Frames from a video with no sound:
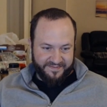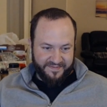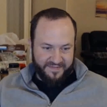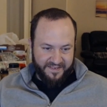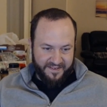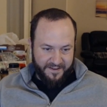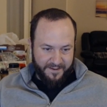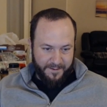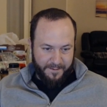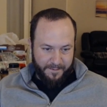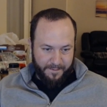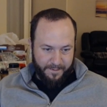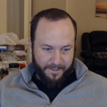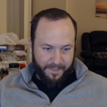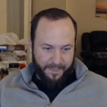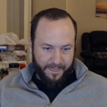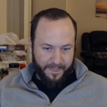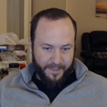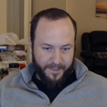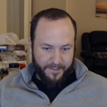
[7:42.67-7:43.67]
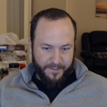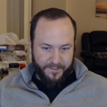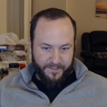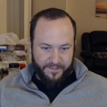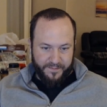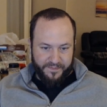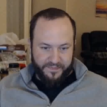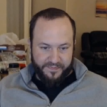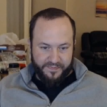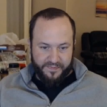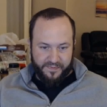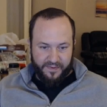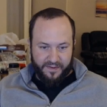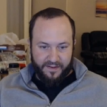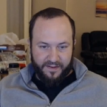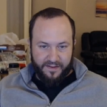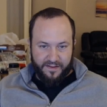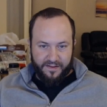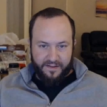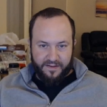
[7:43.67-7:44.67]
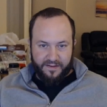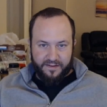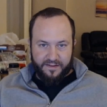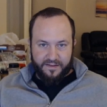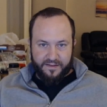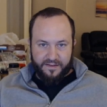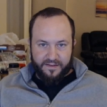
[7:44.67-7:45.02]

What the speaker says: Nothing is said.